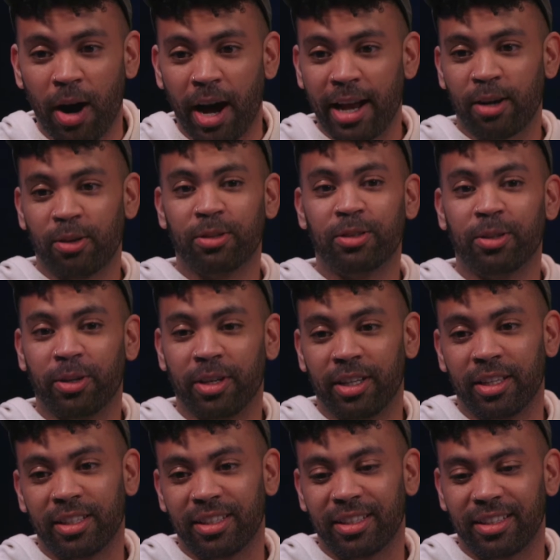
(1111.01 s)
I don't do
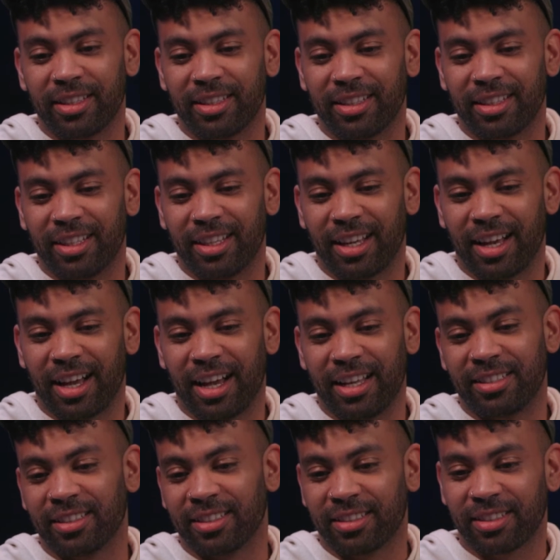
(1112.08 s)
it. I
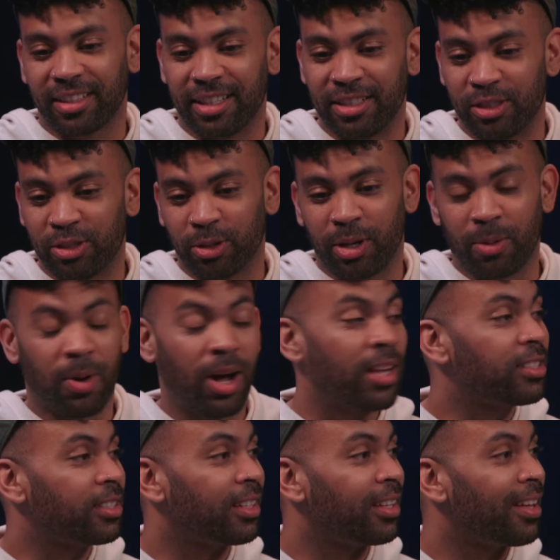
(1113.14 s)
just enjoy
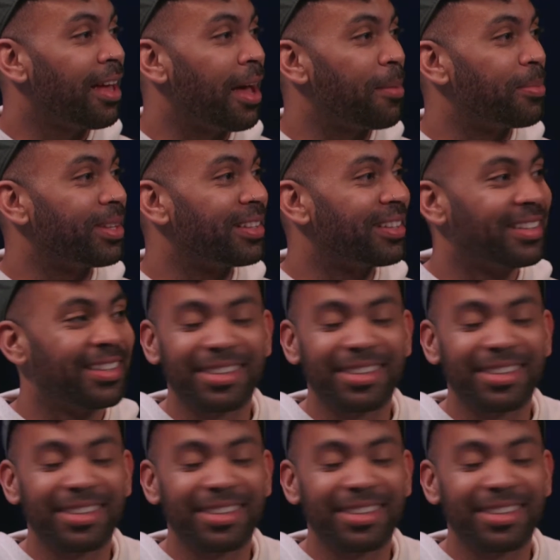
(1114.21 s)
watching it happen.